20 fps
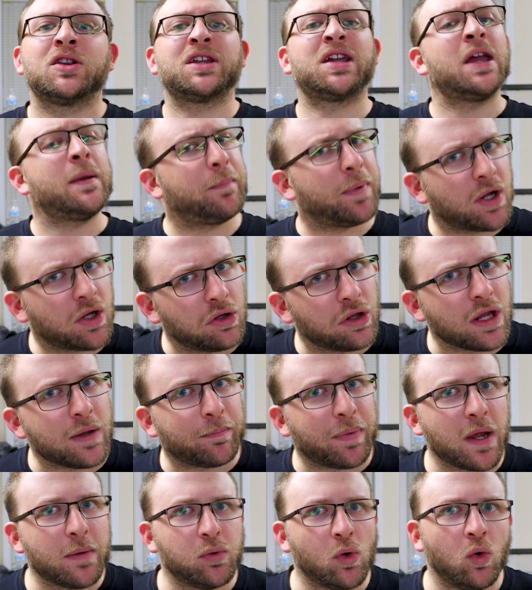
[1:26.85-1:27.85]
typically
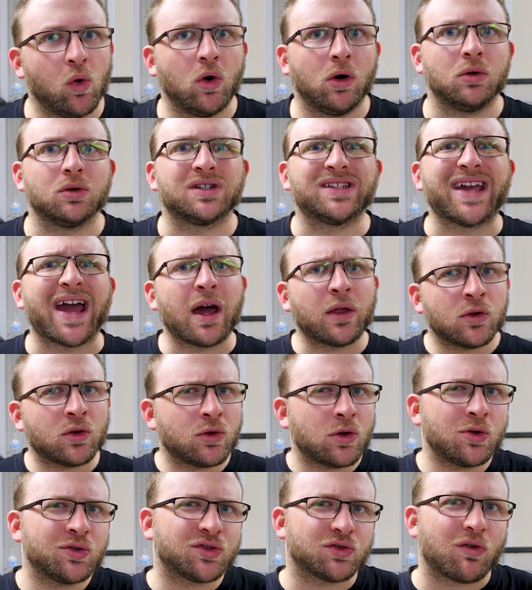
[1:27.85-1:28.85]
people will
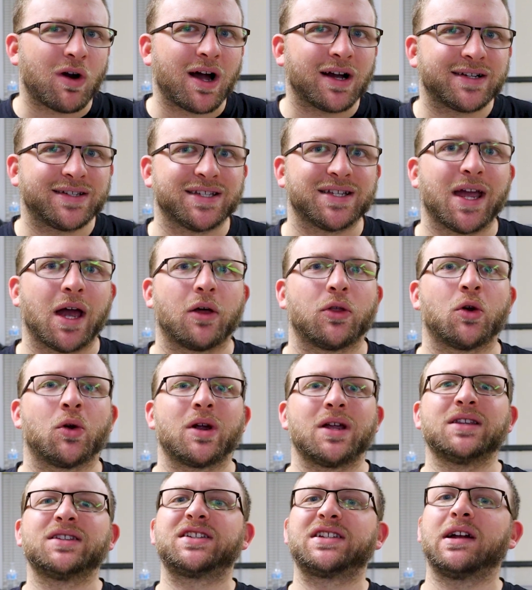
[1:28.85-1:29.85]
gather those rocks together
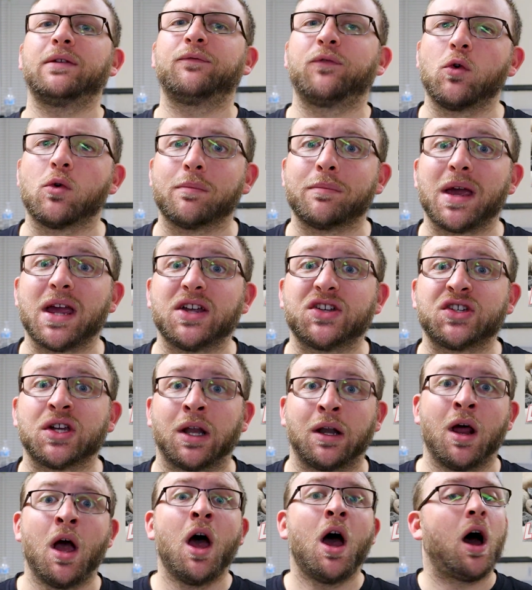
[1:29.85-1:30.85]
in some
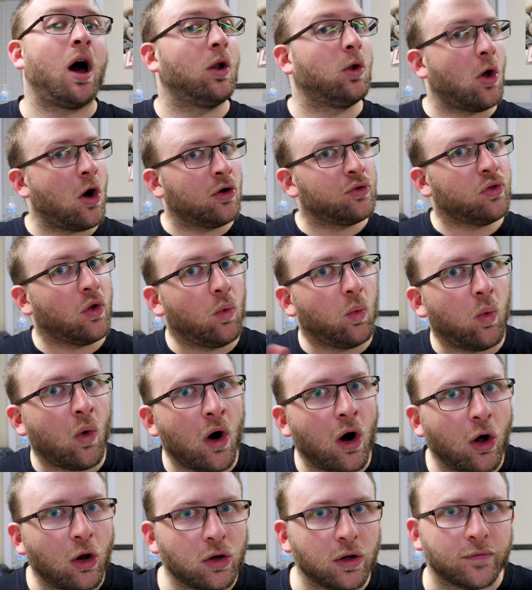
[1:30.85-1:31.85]
formation along the
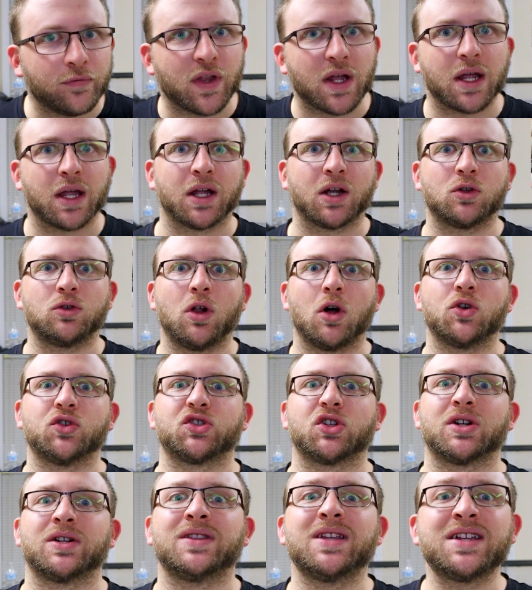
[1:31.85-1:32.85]
wall of the
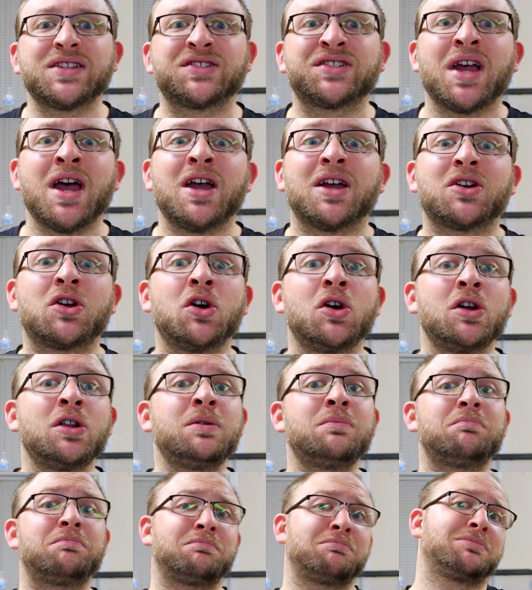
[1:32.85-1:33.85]
enclosure, and this
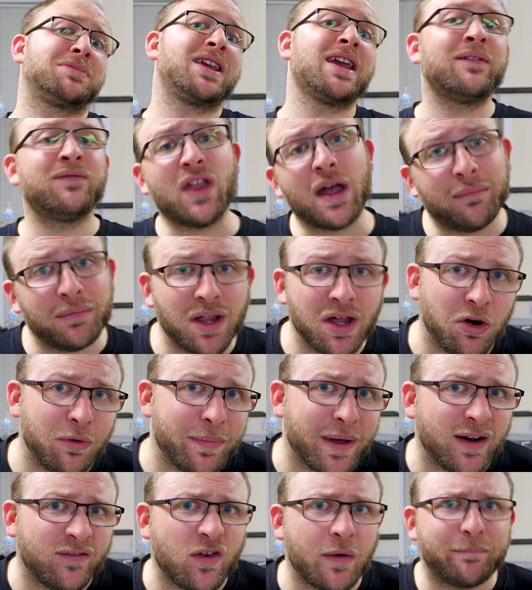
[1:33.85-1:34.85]
could give them a little
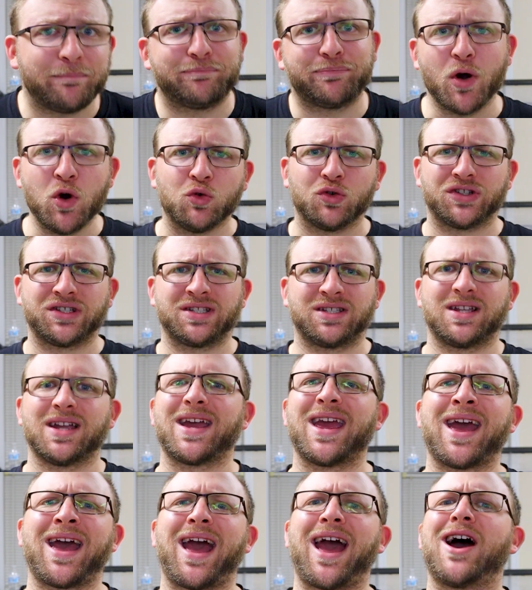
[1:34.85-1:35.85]
bit of a boost to
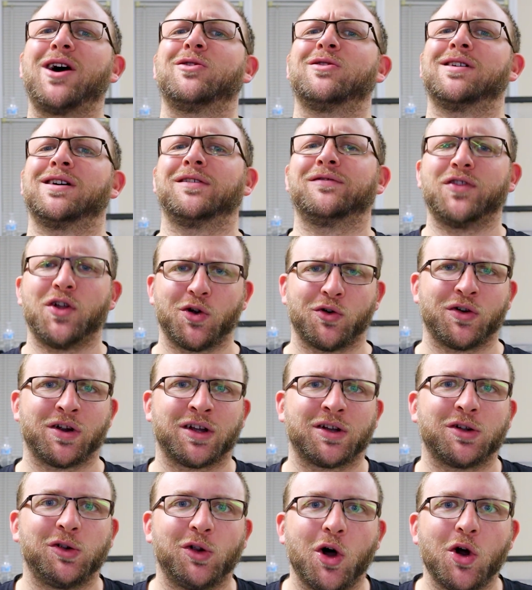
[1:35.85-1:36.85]
get out of their
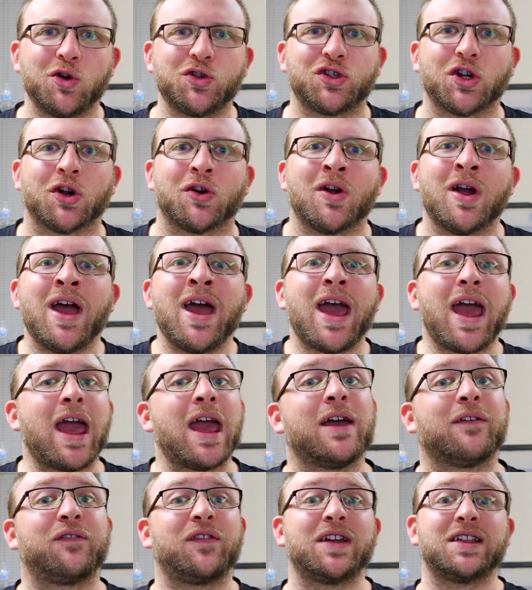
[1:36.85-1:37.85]
enclosure
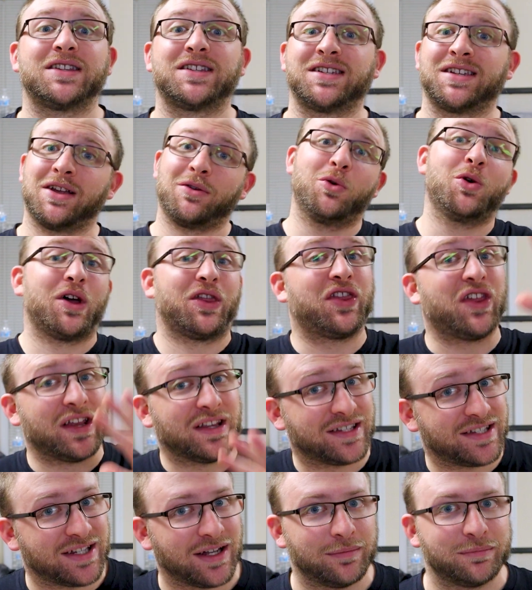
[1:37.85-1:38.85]
if it's
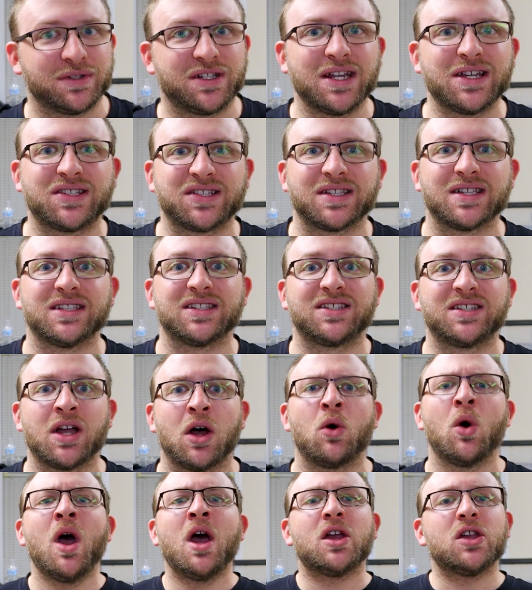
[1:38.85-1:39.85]
within some distance.
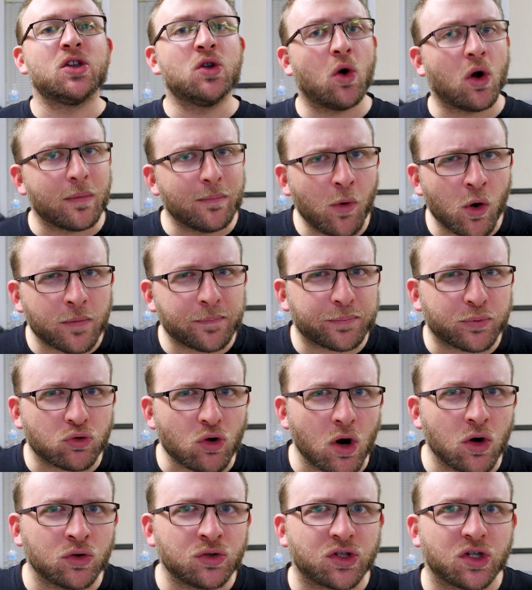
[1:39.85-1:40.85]
So you are more
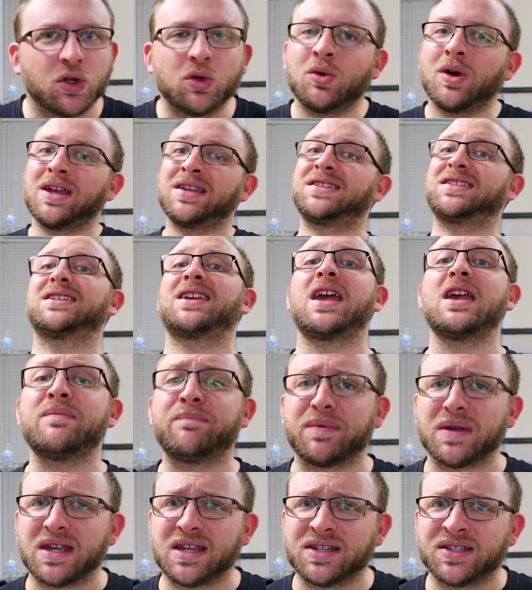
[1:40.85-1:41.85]
prone to
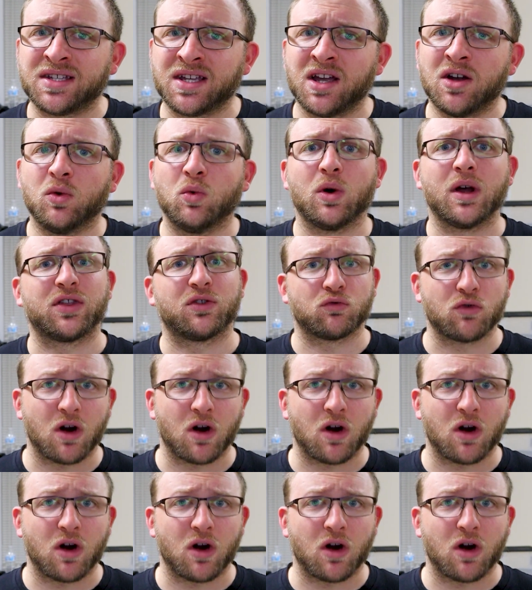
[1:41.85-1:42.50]
escapees with